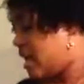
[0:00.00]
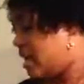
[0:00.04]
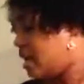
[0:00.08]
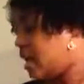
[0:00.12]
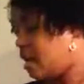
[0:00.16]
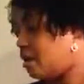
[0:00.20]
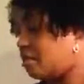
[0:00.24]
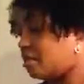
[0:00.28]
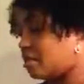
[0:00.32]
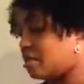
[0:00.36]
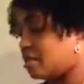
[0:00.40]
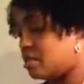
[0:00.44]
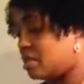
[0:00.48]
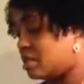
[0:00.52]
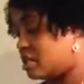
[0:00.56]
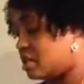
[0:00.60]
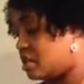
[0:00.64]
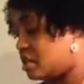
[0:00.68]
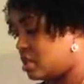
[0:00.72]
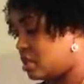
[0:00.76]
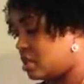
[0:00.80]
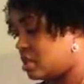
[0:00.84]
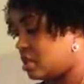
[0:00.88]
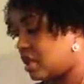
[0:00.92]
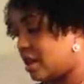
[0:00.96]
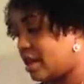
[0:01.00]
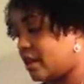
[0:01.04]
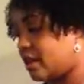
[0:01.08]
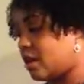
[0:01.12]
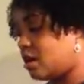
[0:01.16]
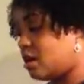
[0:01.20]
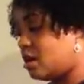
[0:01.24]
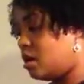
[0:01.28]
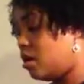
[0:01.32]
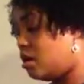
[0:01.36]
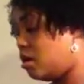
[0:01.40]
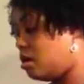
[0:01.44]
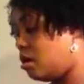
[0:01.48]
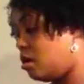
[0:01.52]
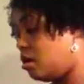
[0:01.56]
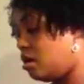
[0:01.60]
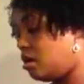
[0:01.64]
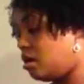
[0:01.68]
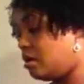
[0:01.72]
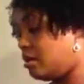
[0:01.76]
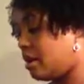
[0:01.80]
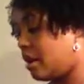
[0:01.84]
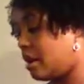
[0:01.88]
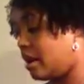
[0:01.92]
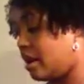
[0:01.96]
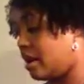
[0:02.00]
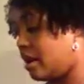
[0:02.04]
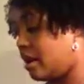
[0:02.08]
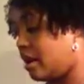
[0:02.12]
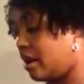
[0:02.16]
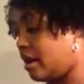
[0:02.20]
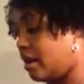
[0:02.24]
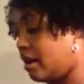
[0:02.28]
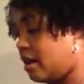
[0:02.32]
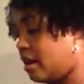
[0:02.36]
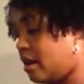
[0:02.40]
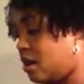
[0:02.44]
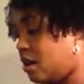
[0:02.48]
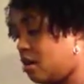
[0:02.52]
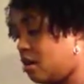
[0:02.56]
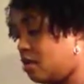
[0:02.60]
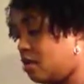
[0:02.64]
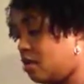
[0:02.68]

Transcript: I was just like, okay,